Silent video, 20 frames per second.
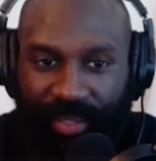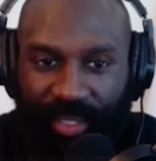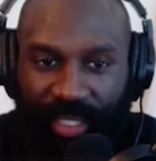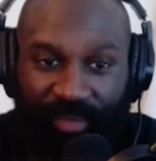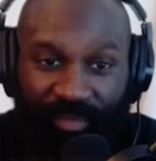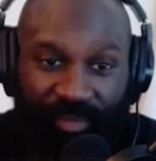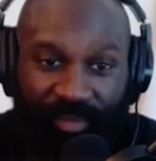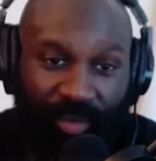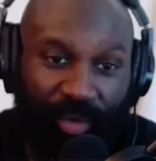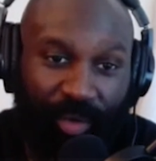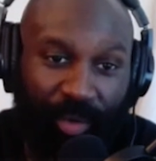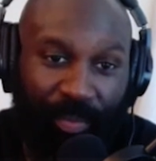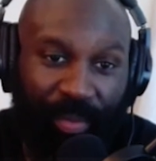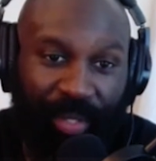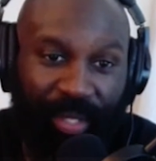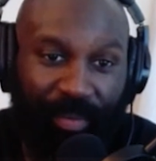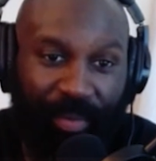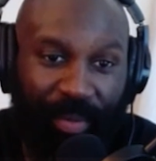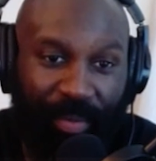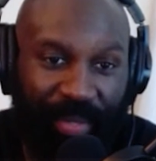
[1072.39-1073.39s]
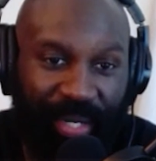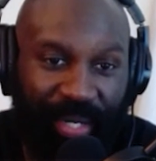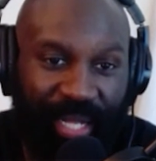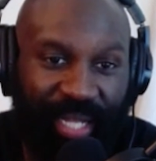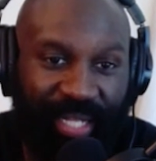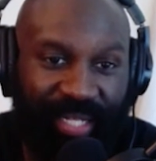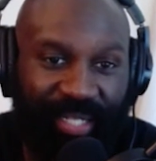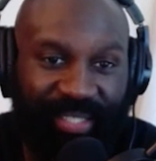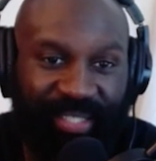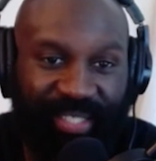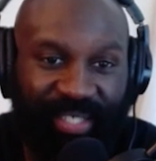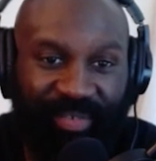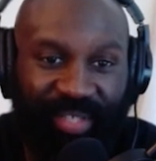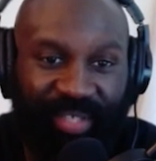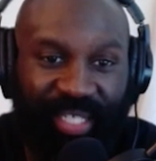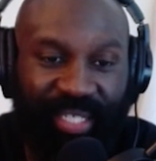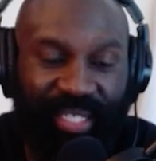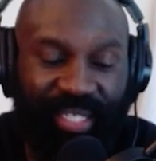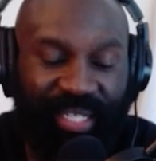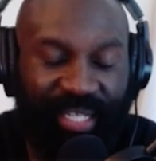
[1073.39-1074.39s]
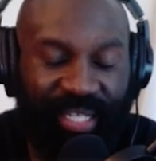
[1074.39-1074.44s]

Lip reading: If you go pick them up in a Honda Civic,